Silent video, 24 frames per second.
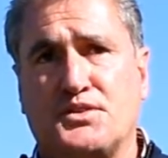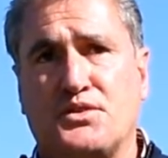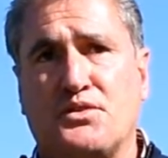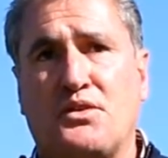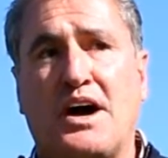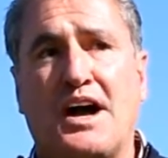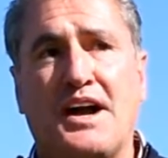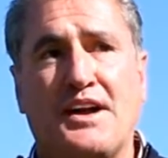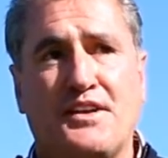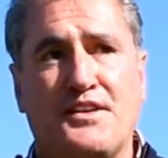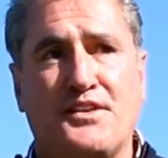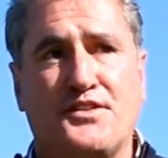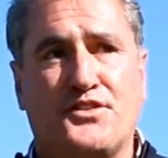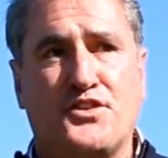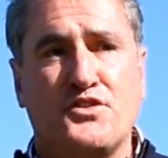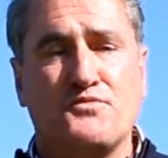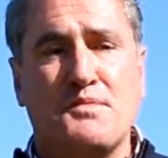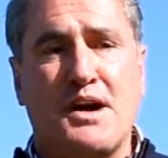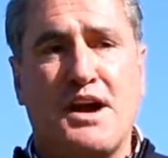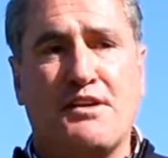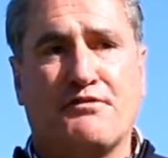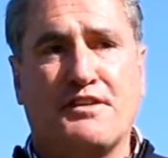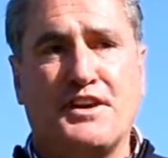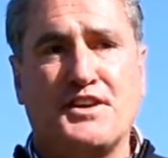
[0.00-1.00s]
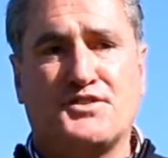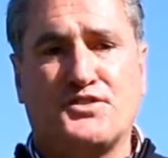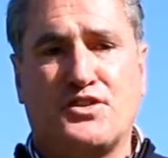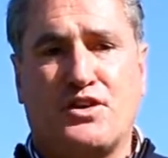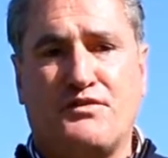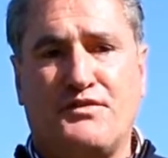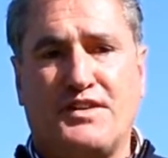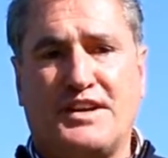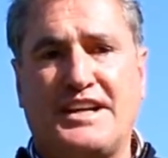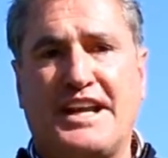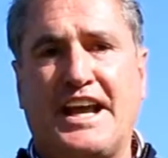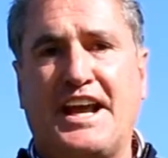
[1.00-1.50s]
So I do my
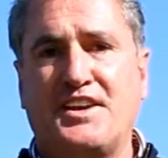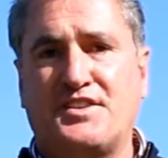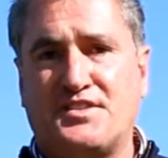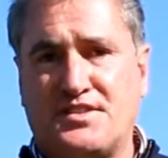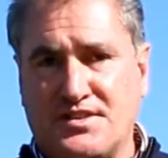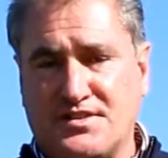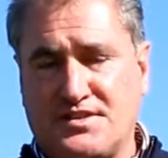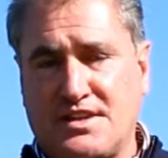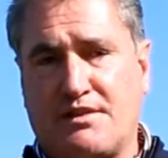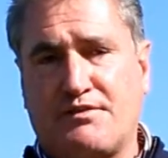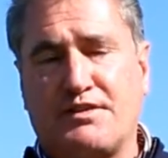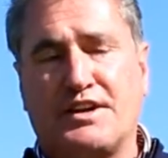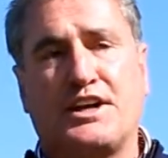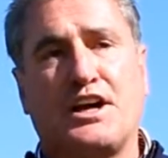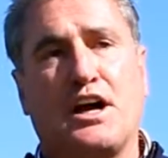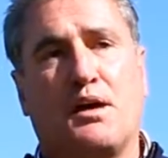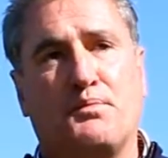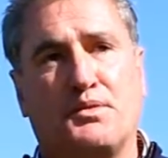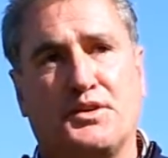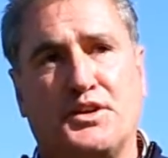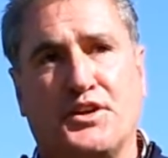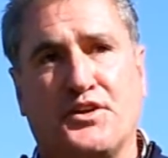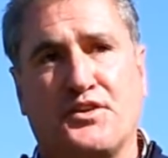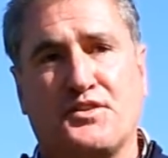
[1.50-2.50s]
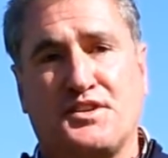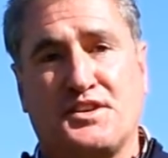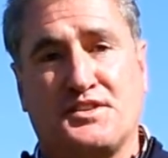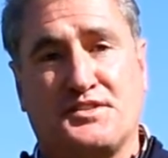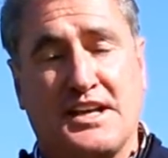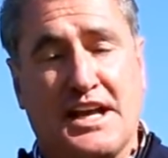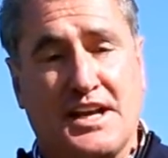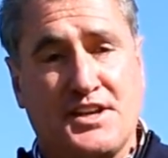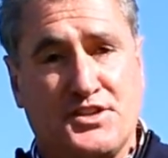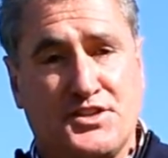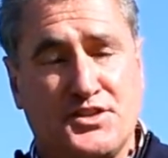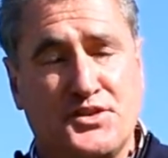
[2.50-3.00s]
recertifications every couple of years as
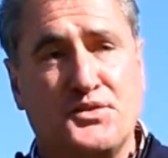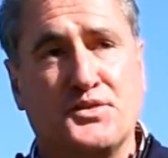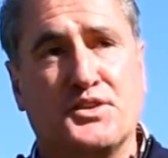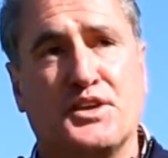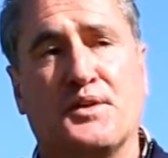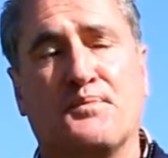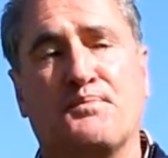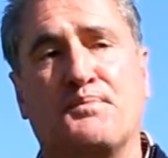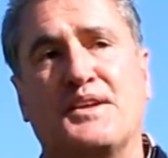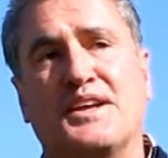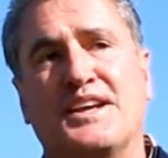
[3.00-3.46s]
I do them.